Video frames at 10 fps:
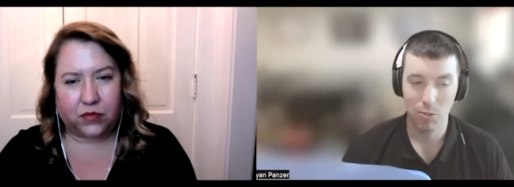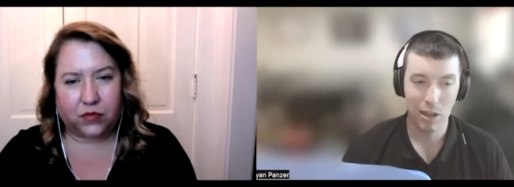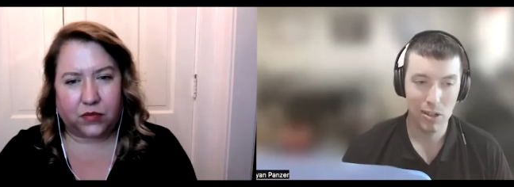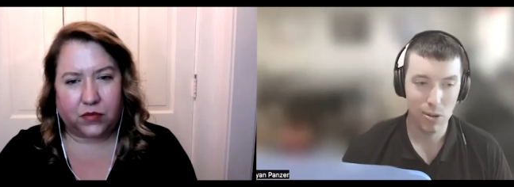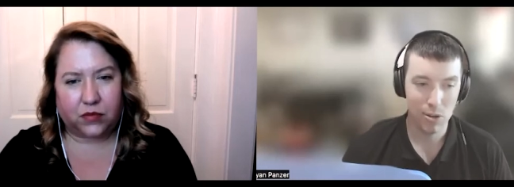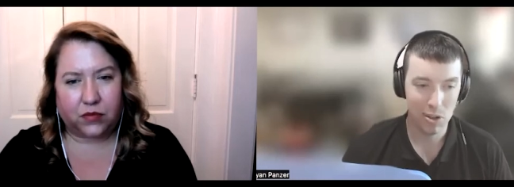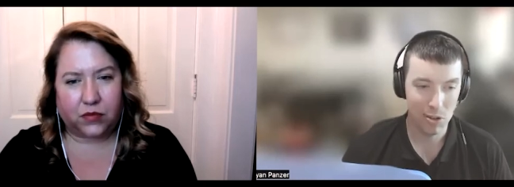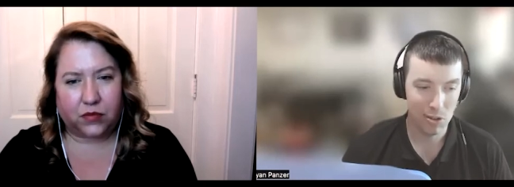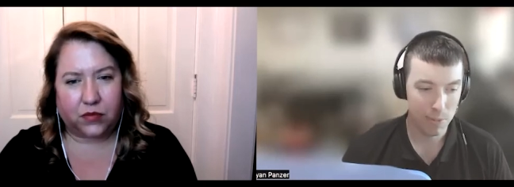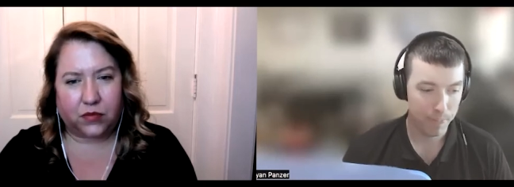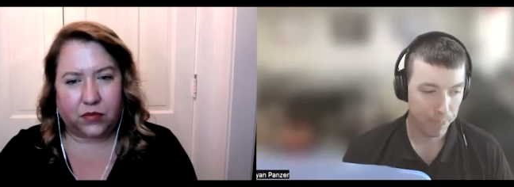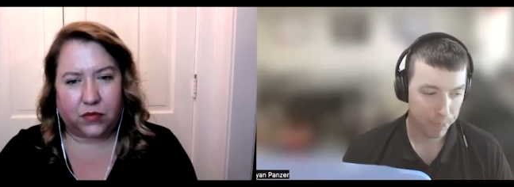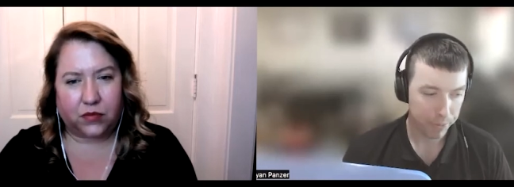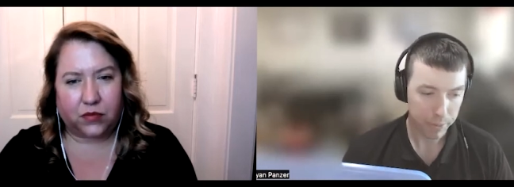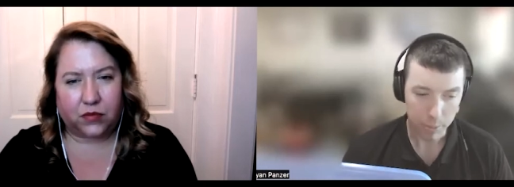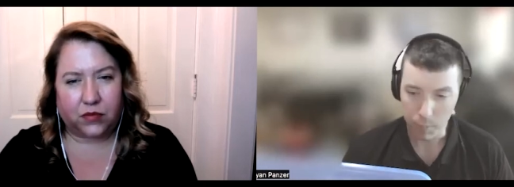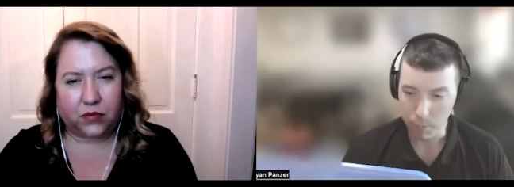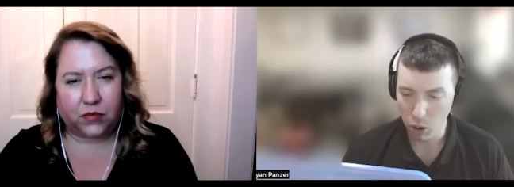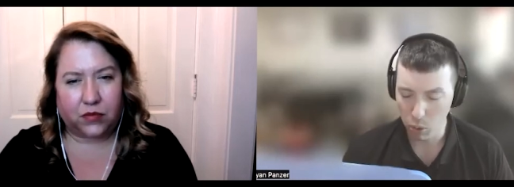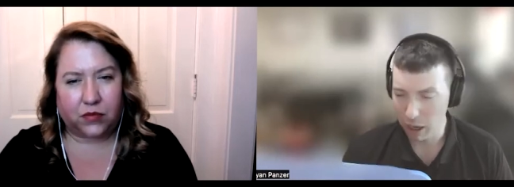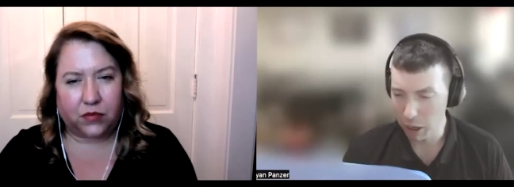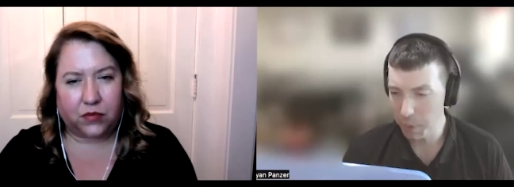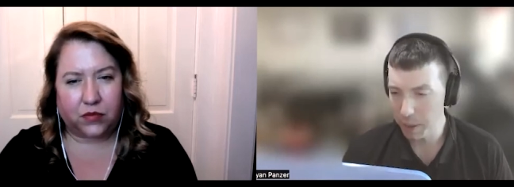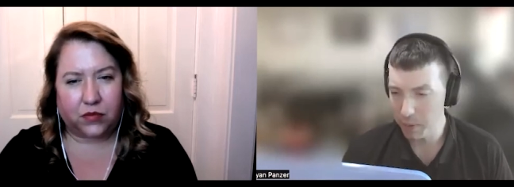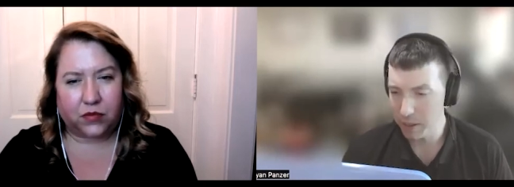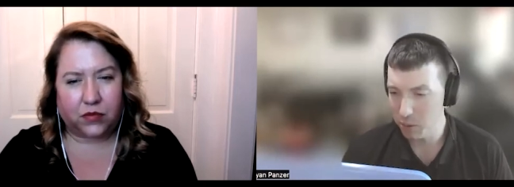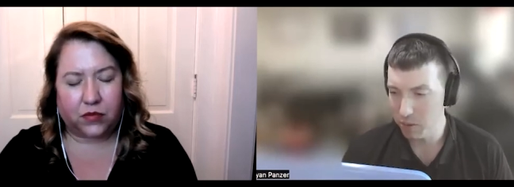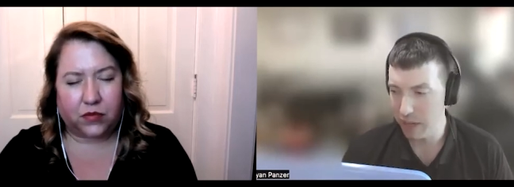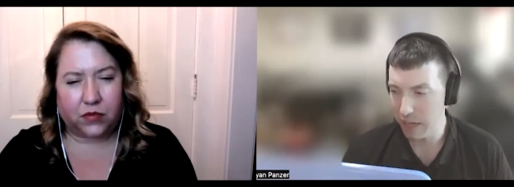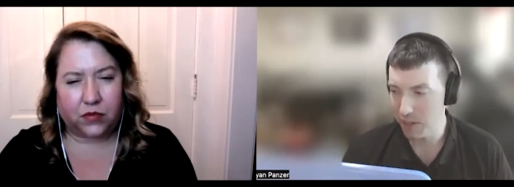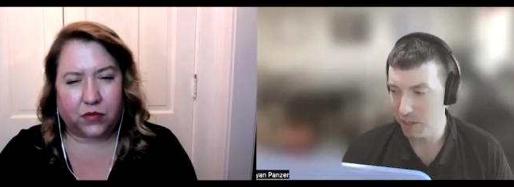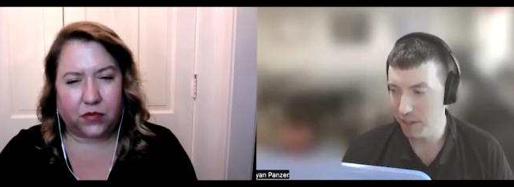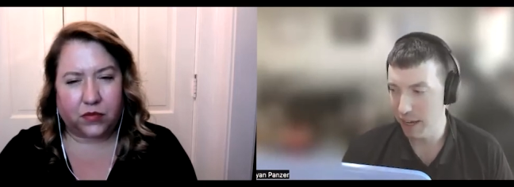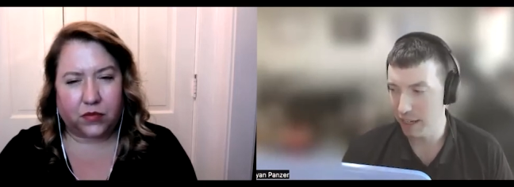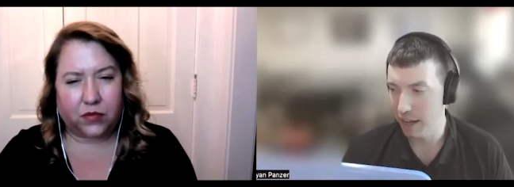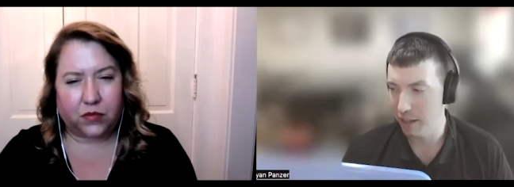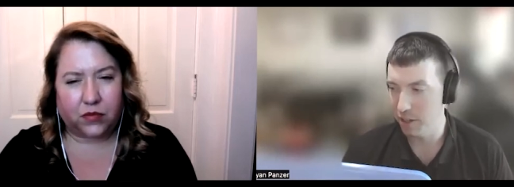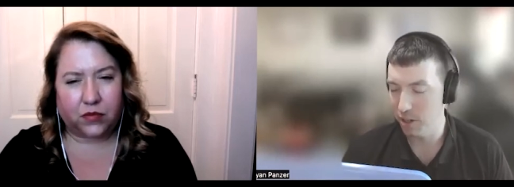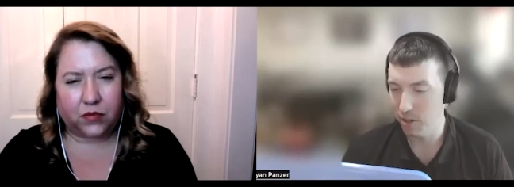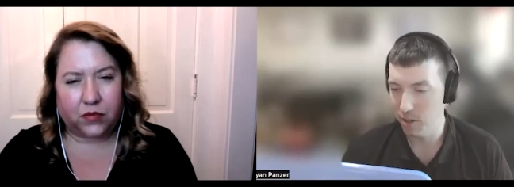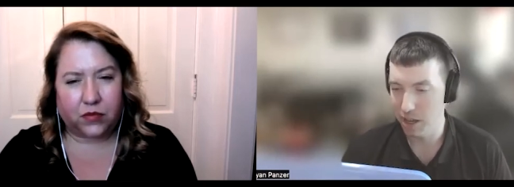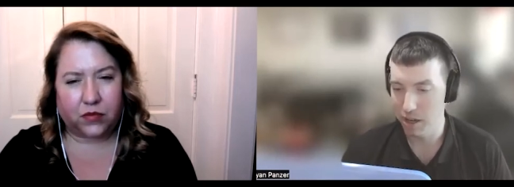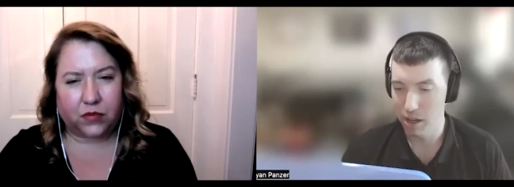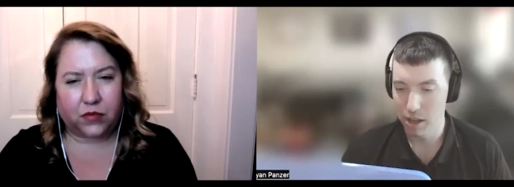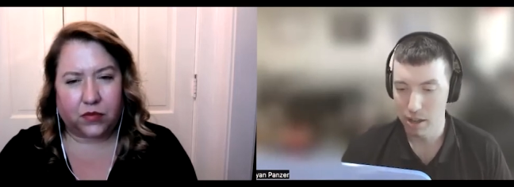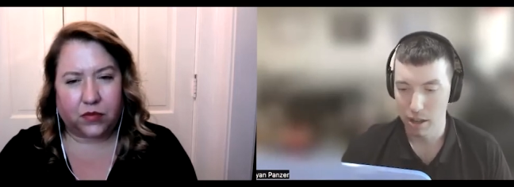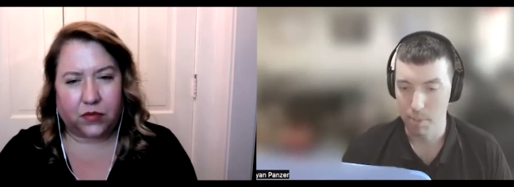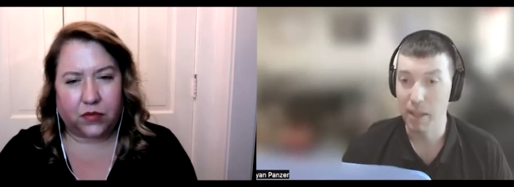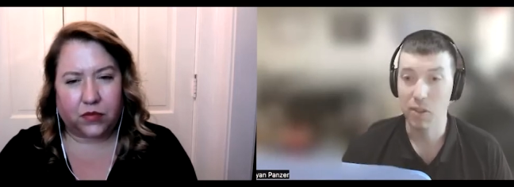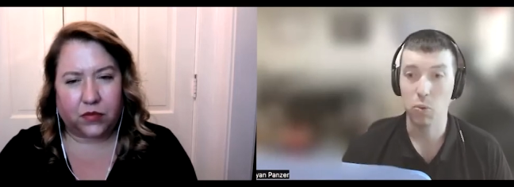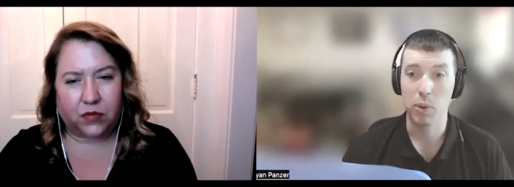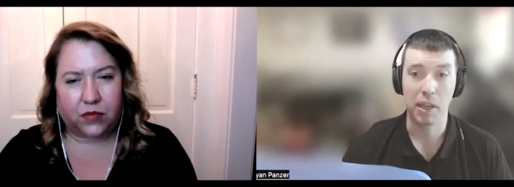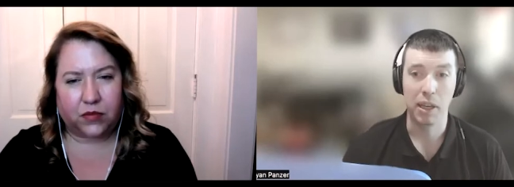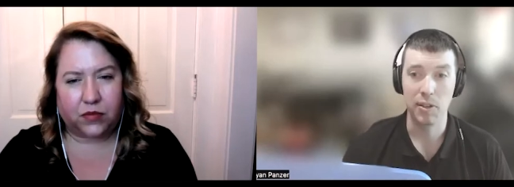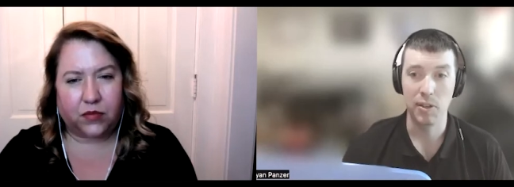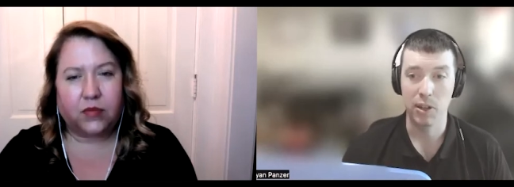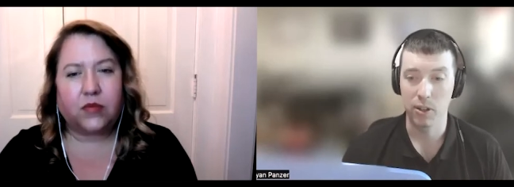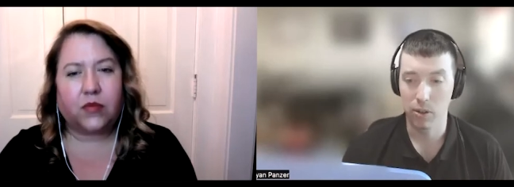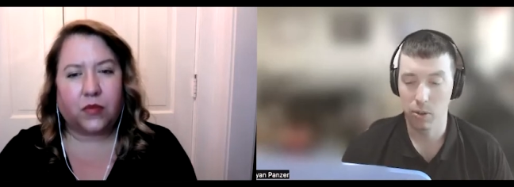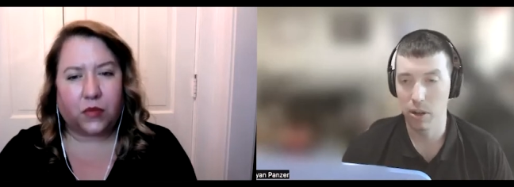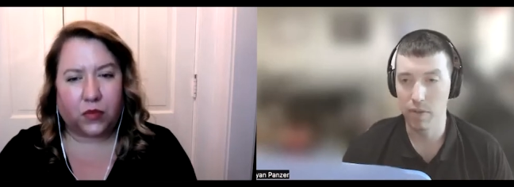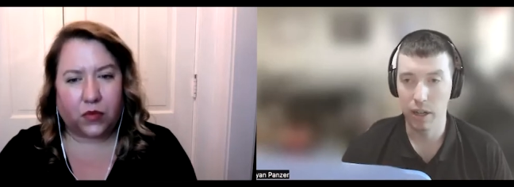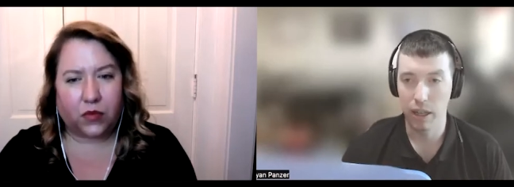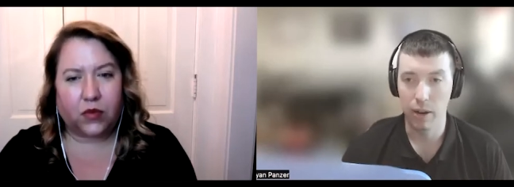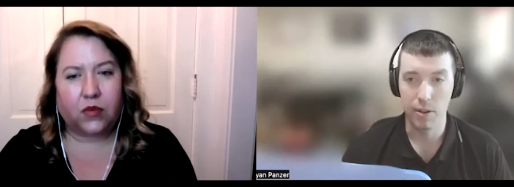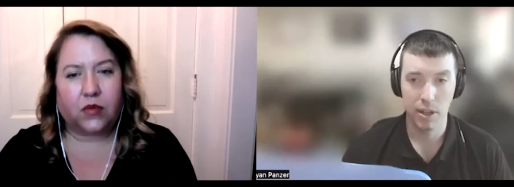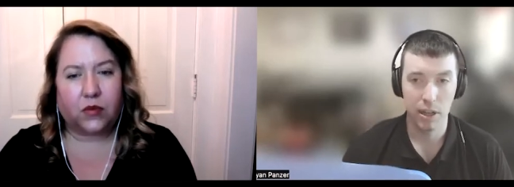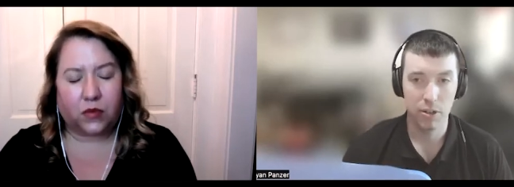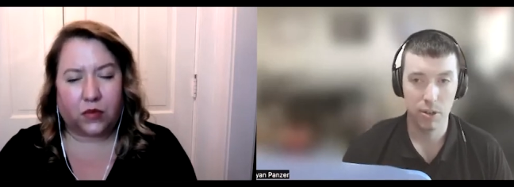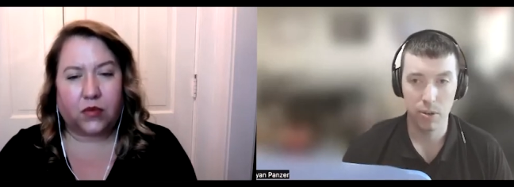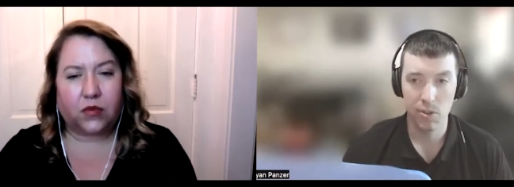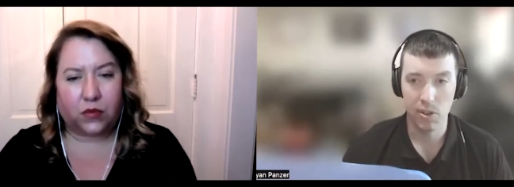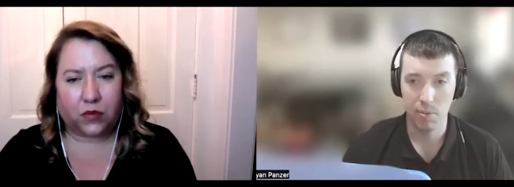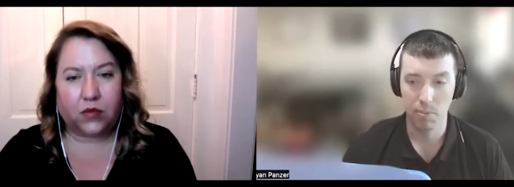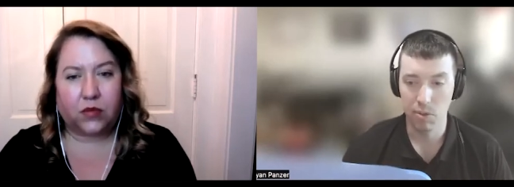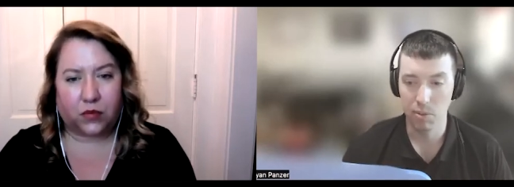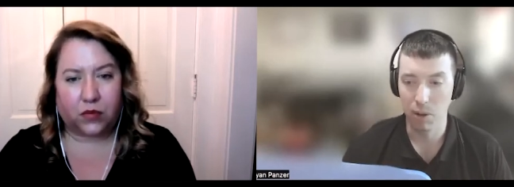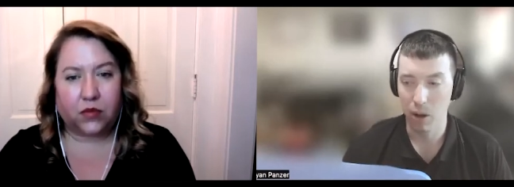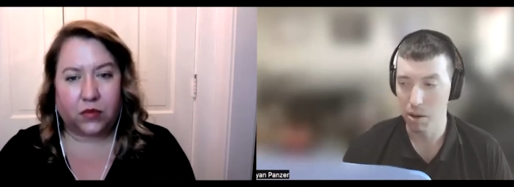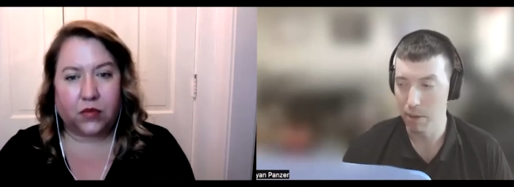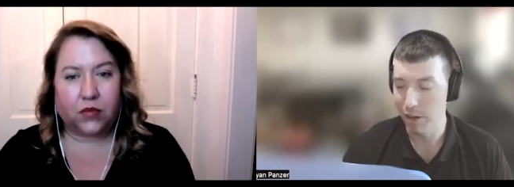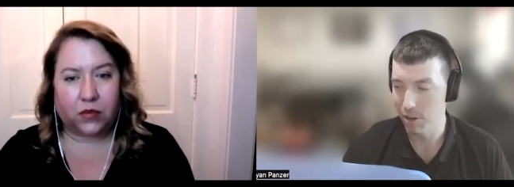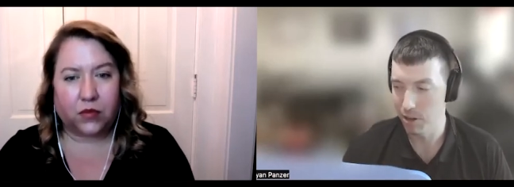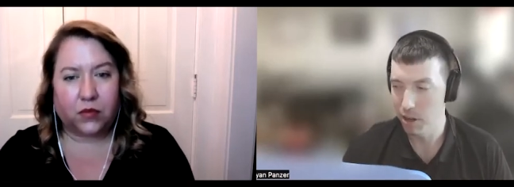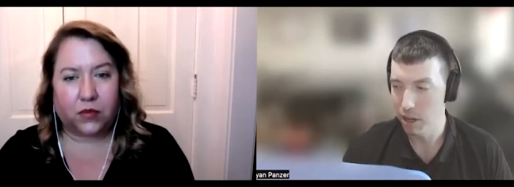Speaker 1: resources, or are we going to invest in technologies that uh, make this work easier or even allow us to introduce some some automation?